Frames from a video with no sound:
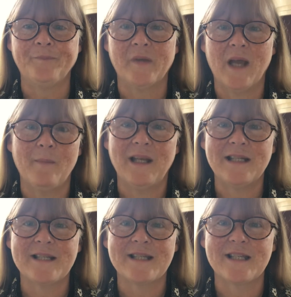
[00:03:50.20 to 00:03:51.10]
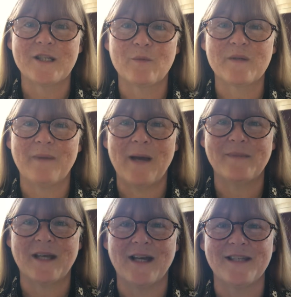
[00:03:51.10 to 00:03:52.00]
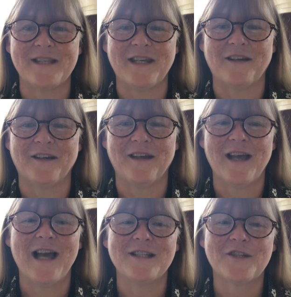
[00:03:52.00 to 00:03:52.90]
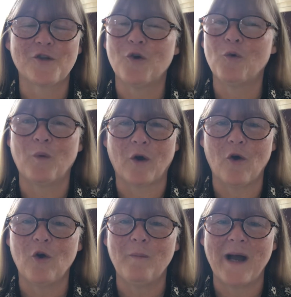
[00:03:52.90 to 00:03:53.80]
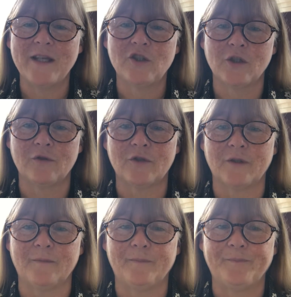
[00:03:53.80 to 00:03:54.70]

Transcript: and my little sister was baptised there, and so were all my children.